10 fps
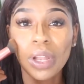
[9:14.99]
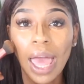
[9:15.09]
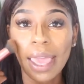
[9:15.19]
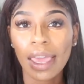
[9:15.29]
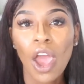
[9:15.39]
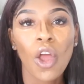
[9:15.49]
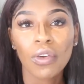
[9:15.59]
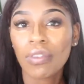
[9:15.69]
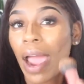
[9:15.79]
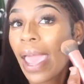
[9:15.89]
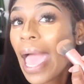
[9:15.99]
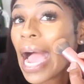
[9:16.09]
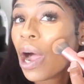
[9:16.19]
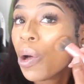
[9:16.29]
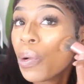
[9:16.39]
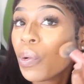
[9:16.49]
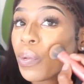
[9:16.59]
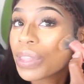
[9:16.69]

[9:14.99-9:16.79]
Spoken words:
Like, write out